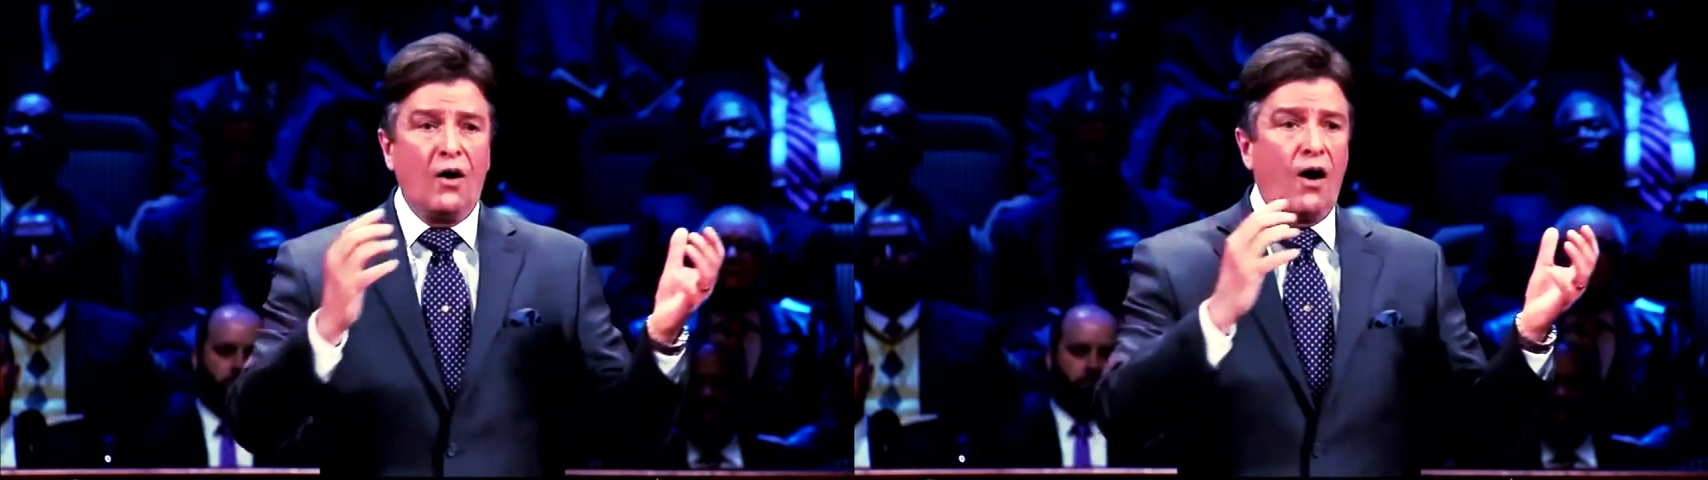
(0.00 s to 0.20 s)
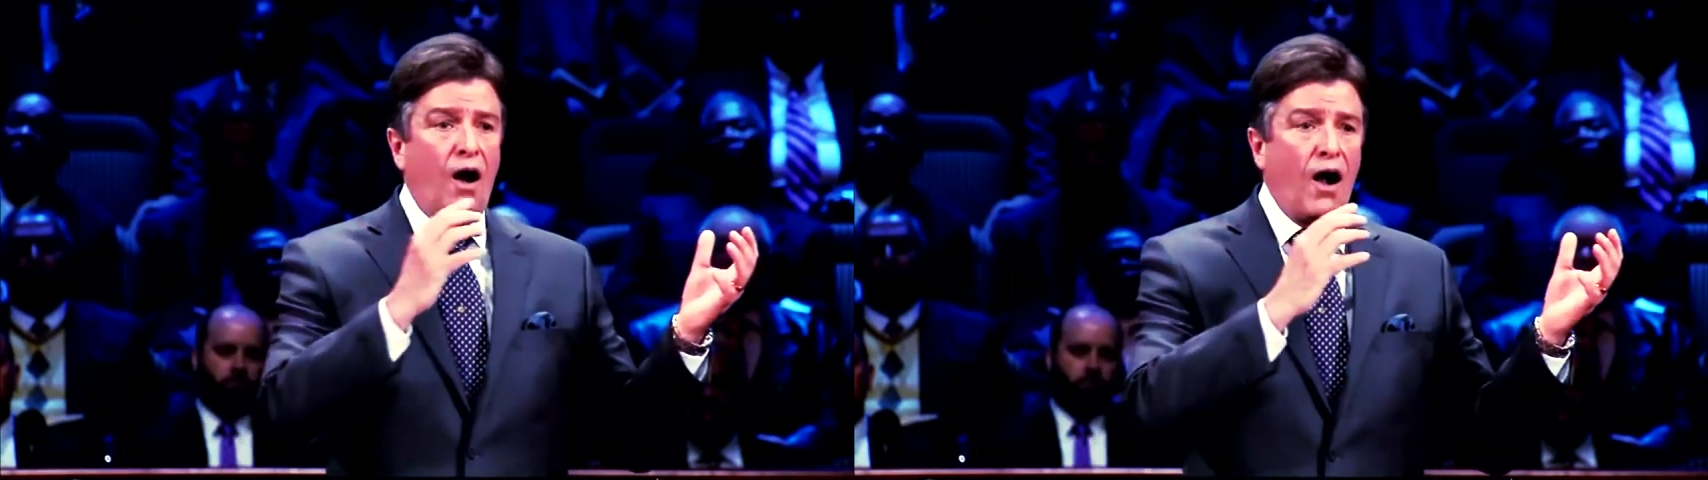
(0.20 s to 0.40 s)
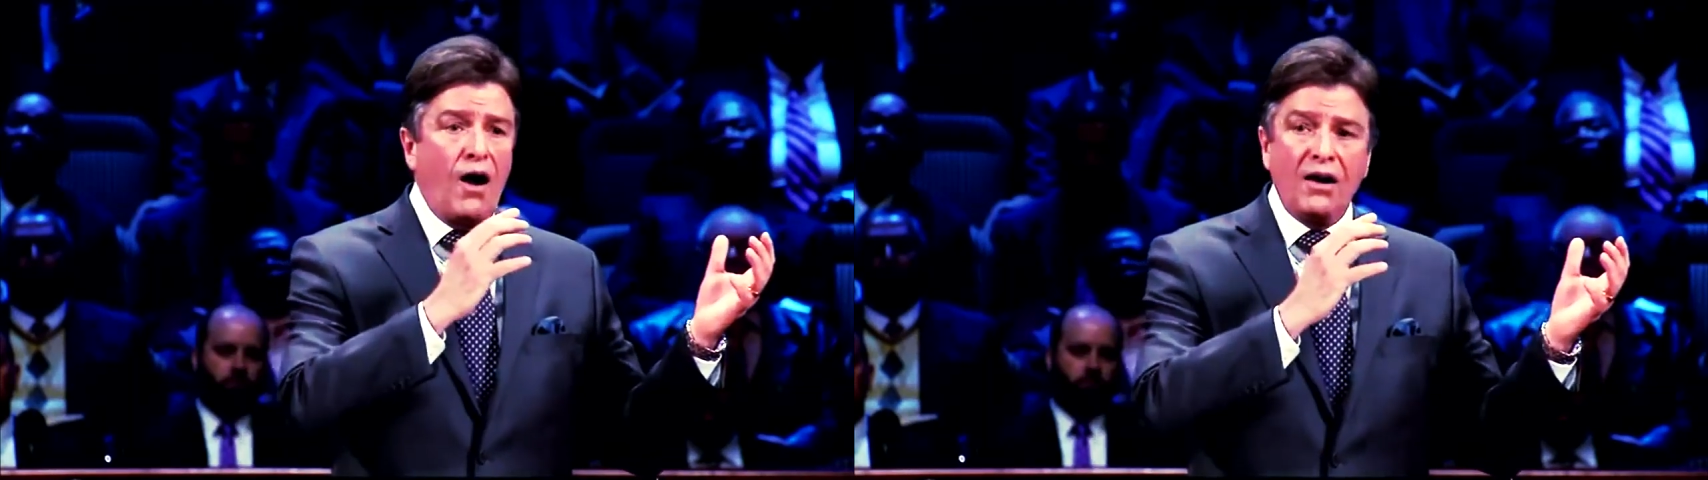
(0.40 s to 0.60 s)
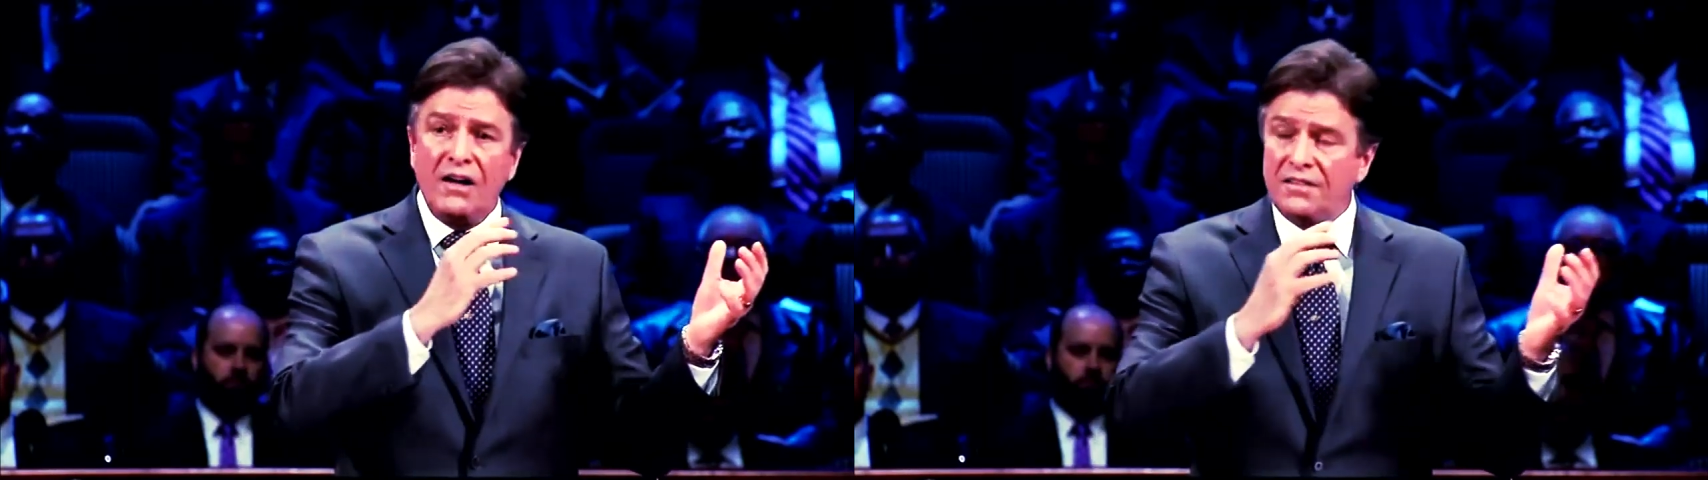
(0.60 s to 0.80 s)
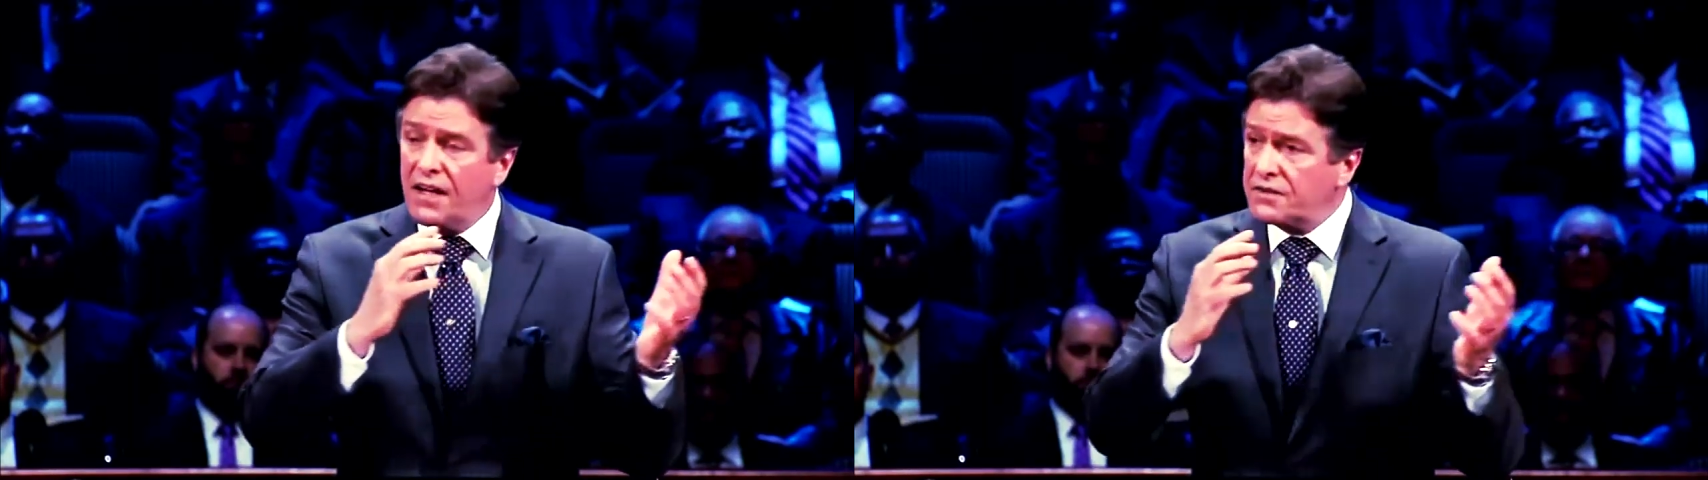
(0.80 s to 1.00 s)
all
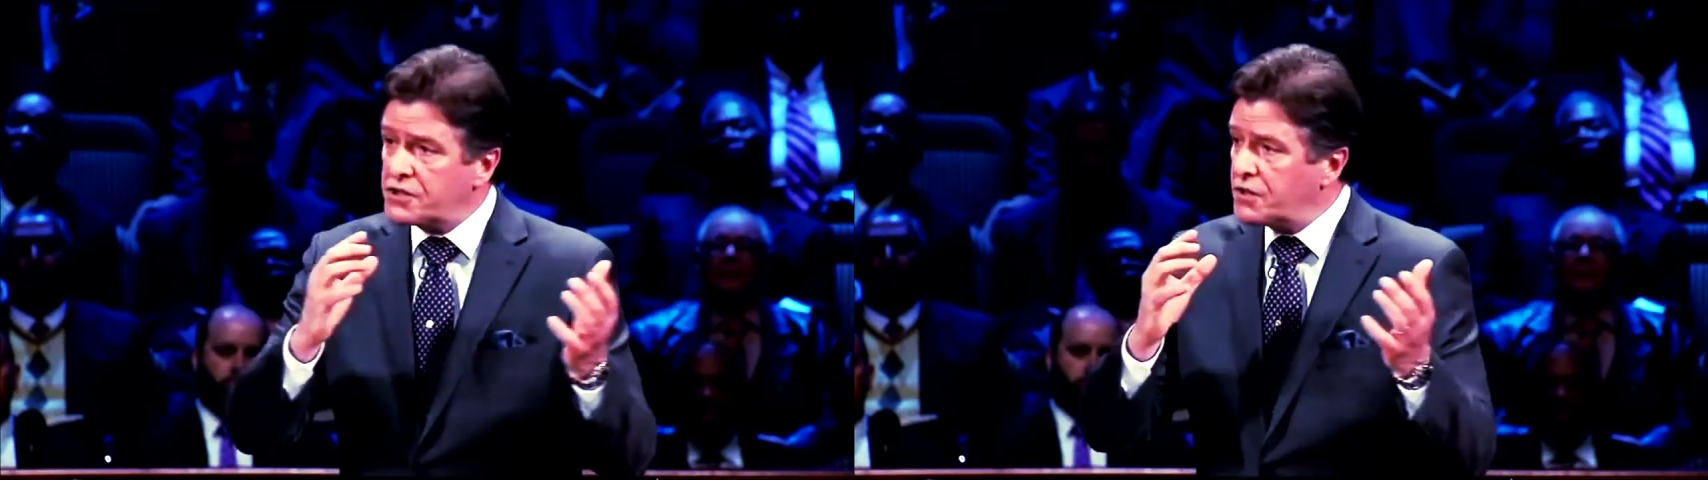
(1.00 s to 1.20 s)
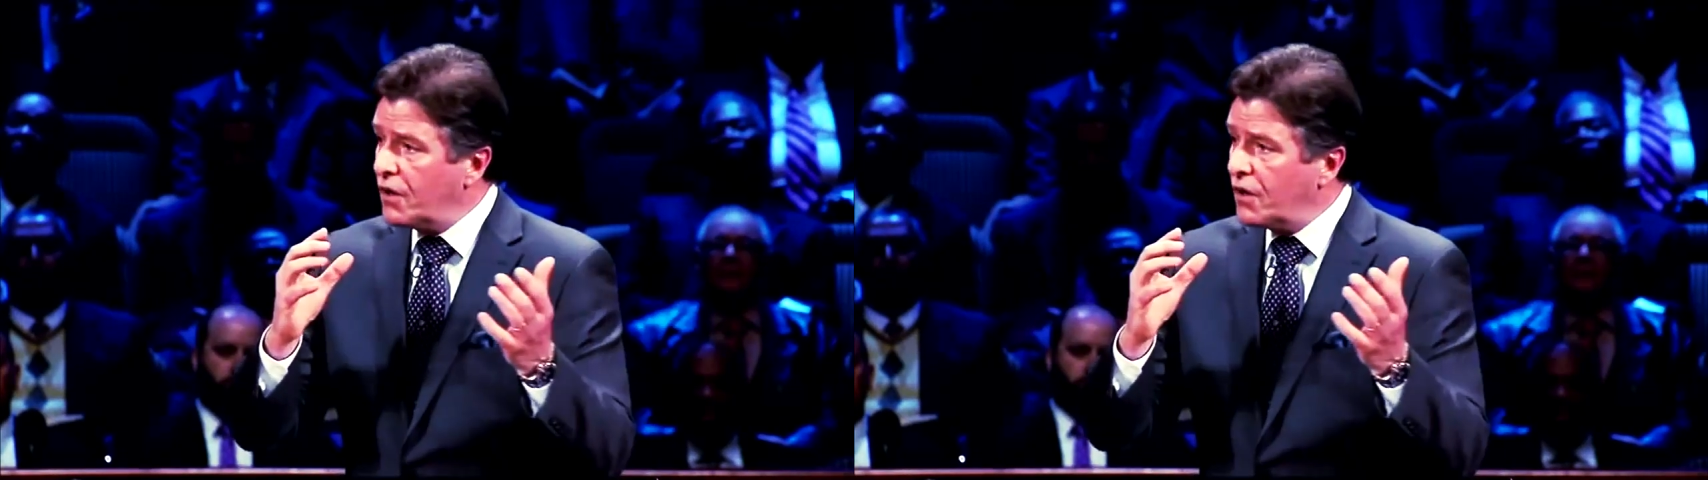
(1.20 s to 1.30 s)
that's